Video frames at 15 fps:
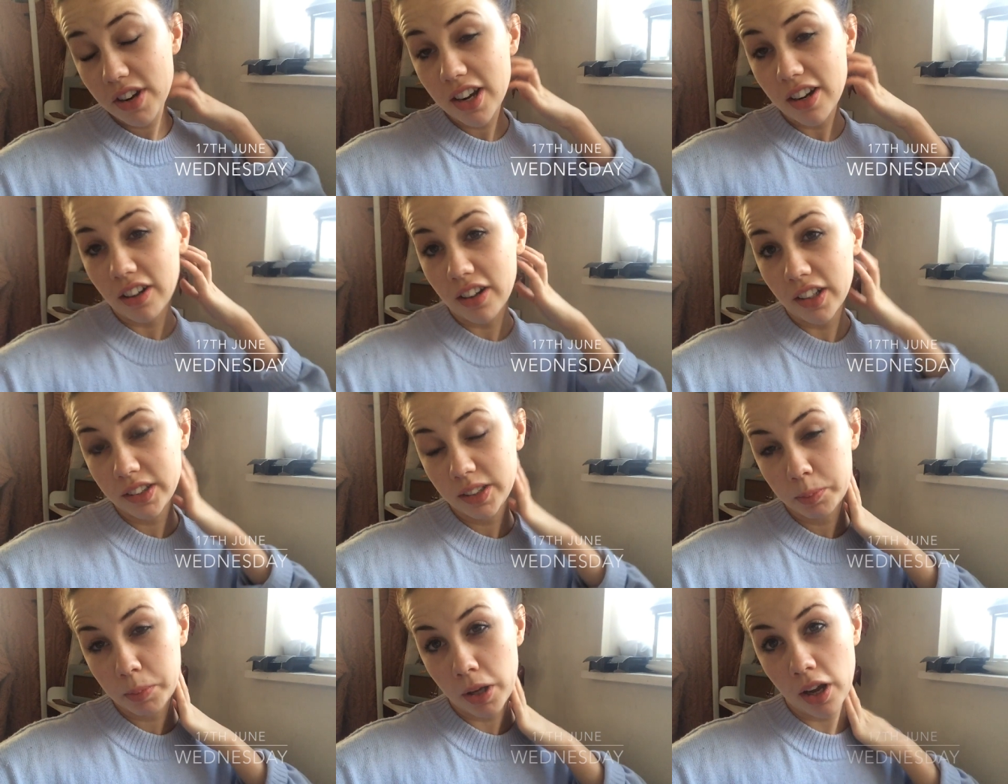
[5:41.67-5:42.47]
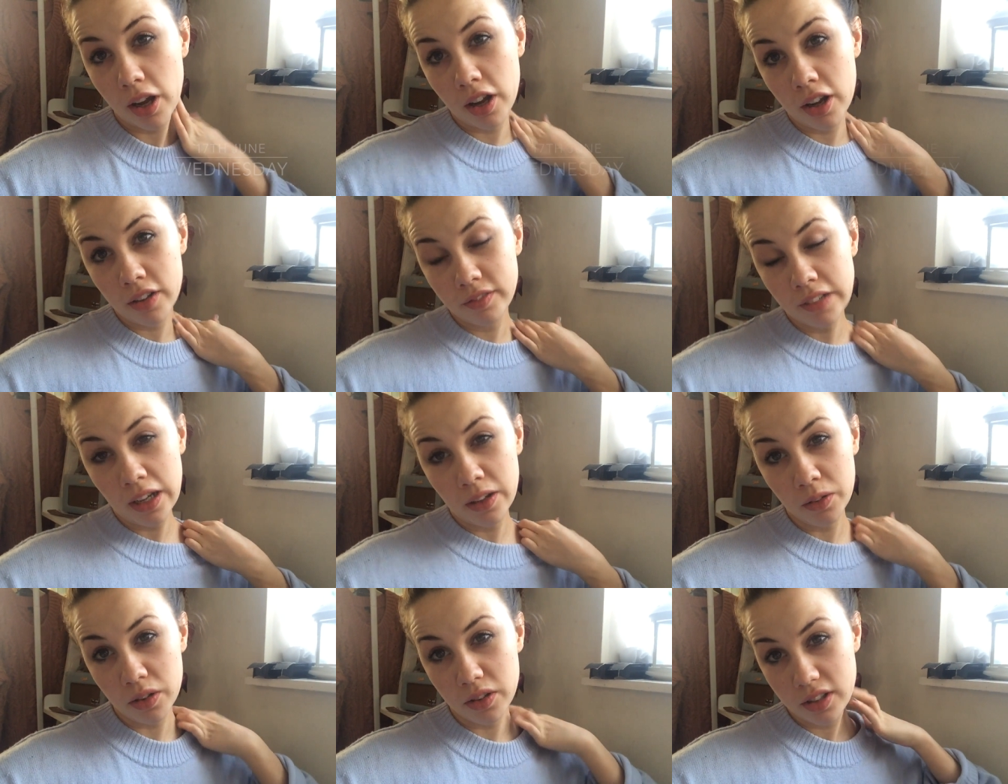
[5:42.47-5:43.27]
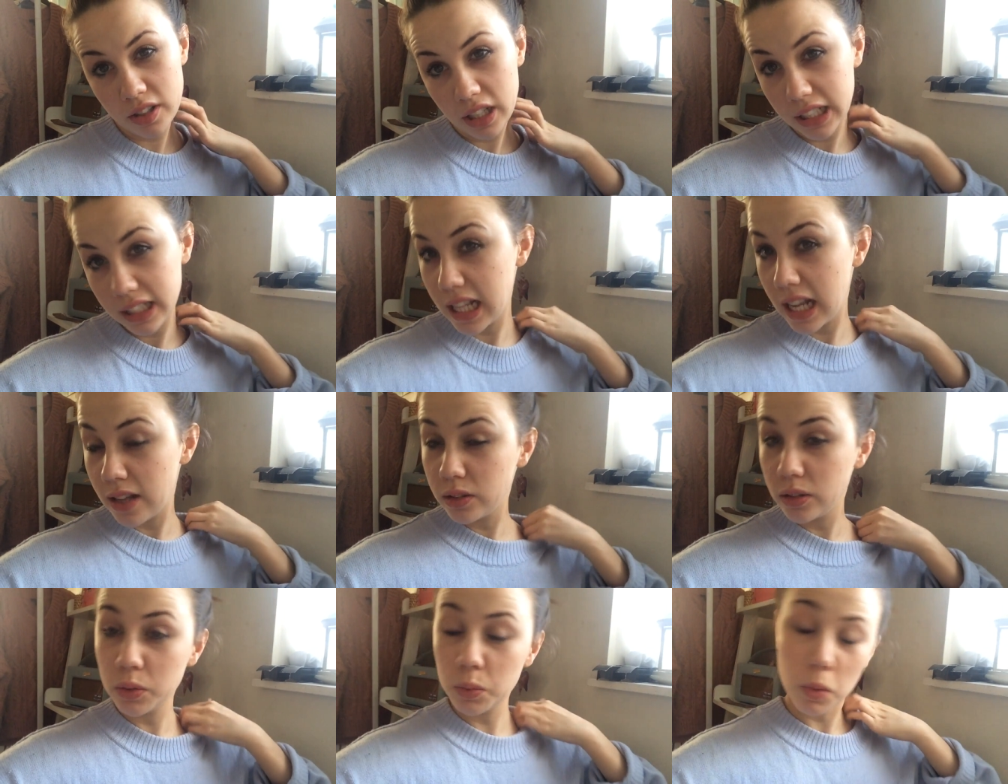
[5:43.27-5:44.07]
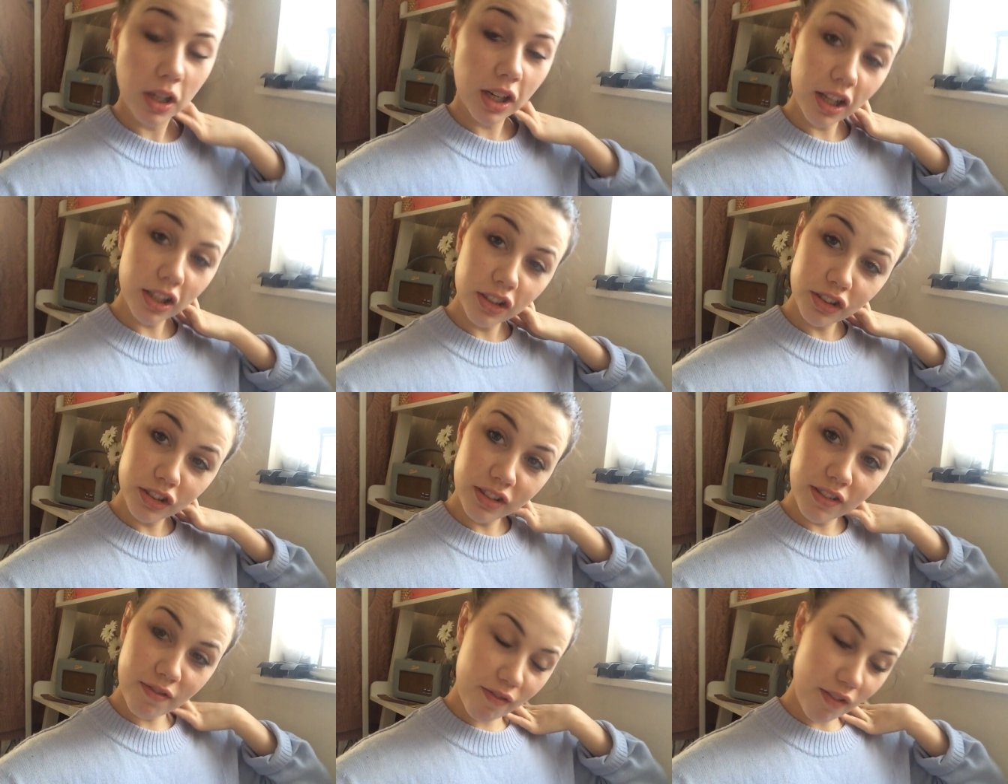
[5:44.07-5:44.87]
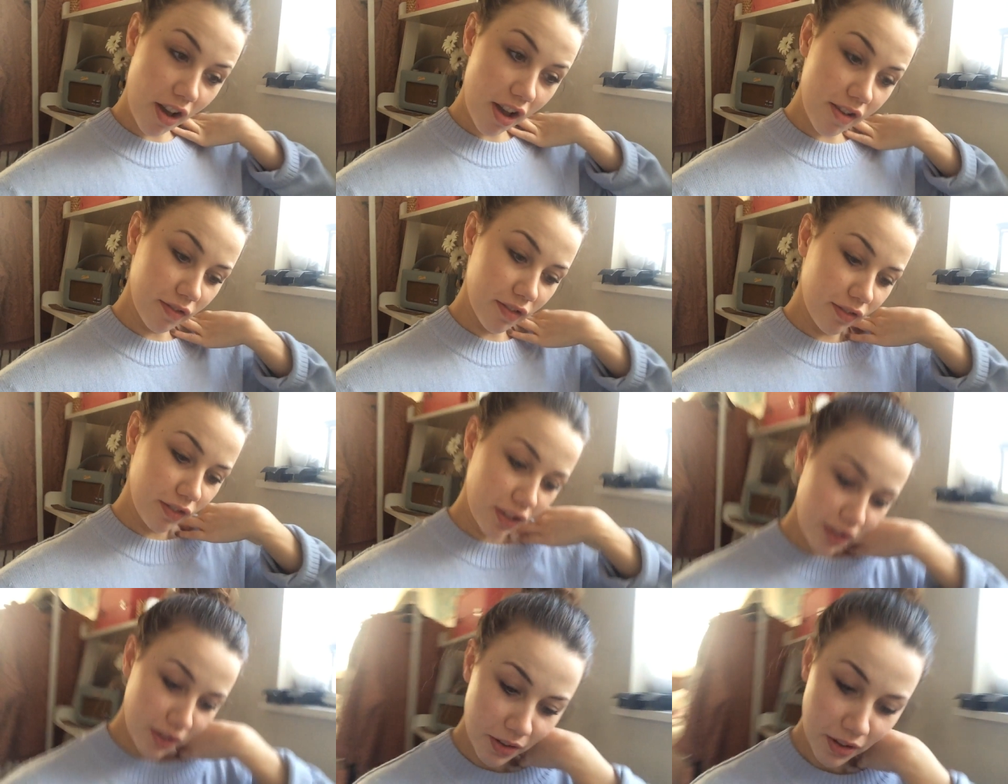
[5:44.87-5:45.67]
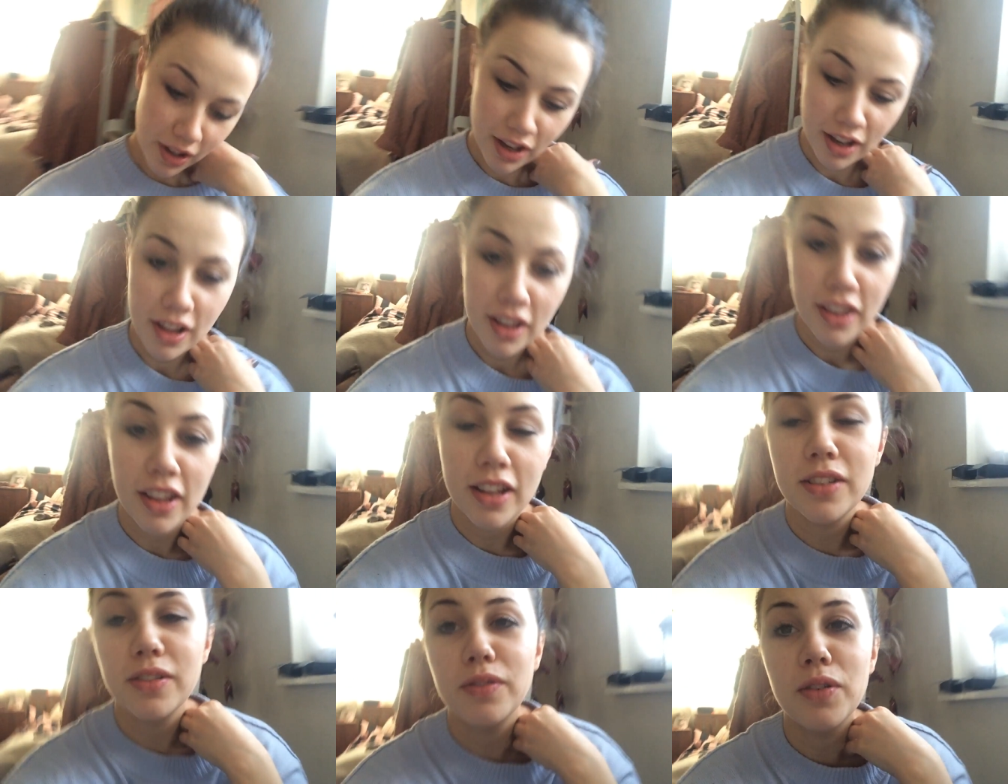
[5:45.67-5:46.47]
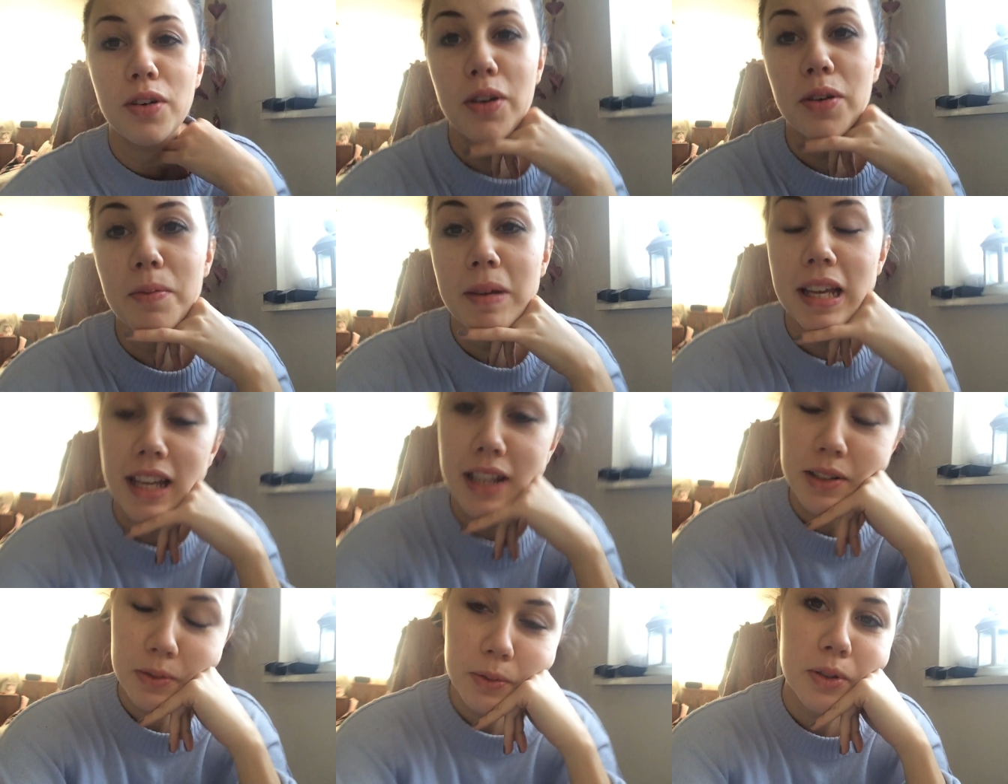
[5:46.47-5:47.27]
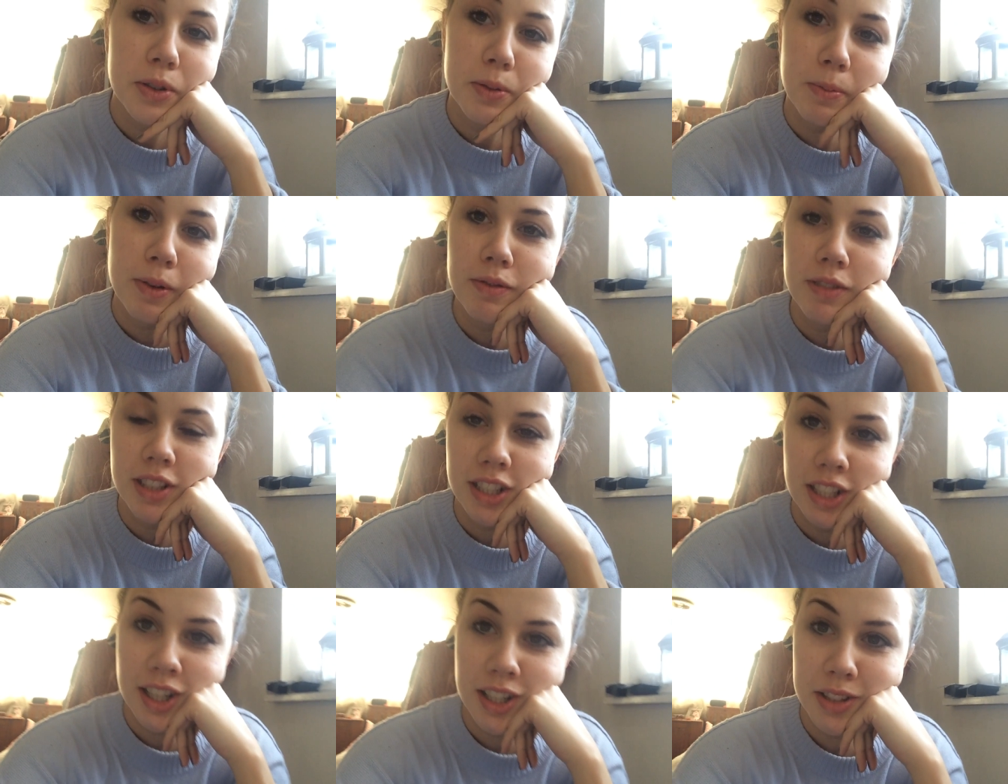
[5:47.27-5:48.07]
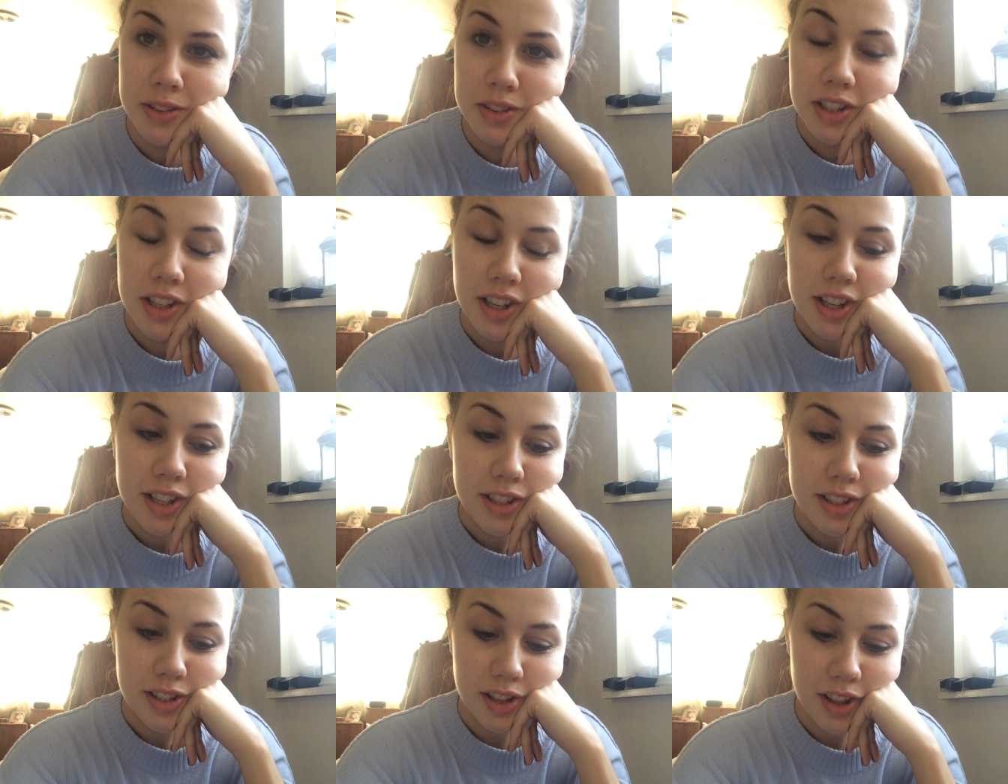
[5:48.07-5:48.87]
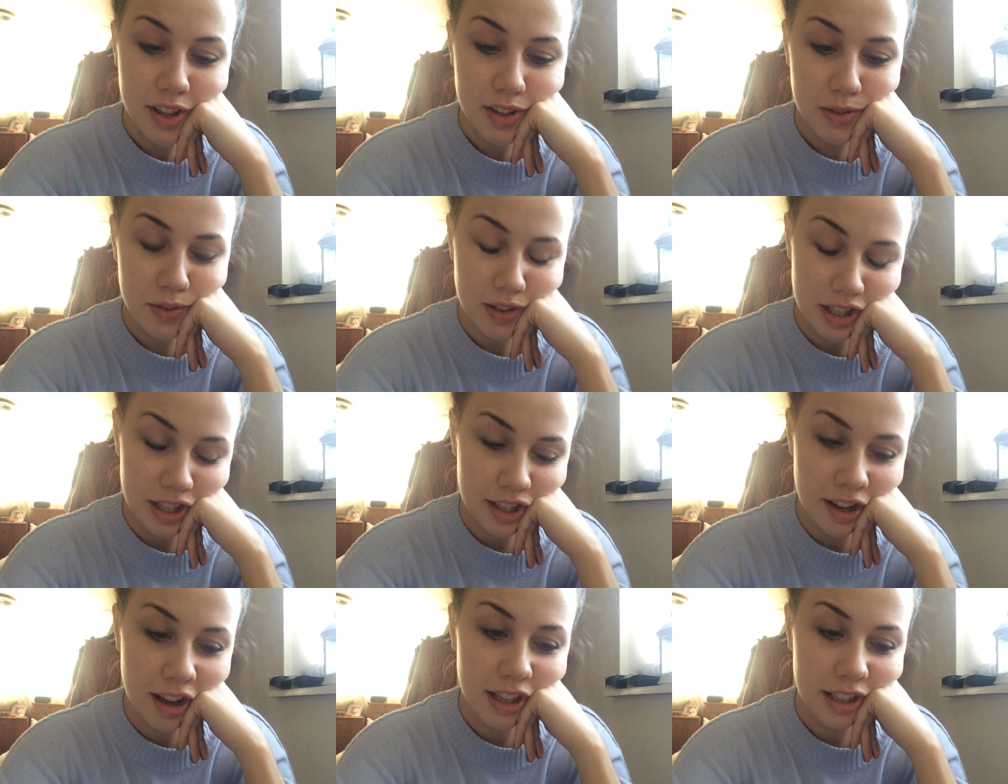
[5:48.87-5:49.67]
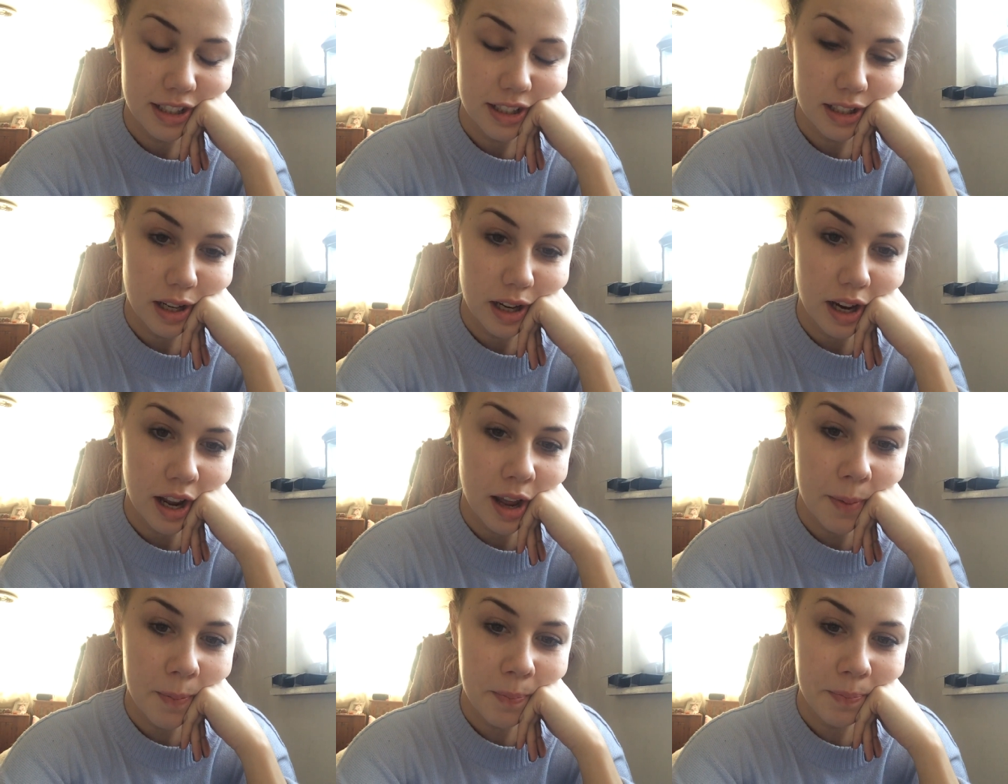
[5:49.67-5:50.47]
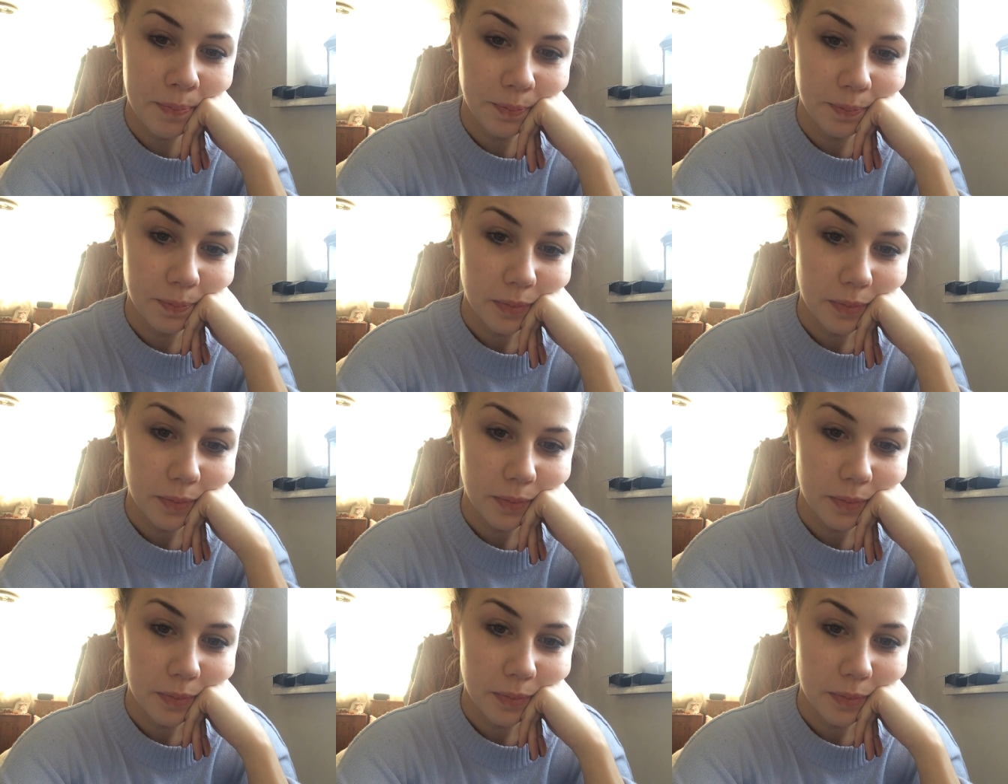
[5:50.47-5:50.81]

realise, but I've now got six thousand one hundred and five of you that follow me and watch my videos, so that's really nice. Um,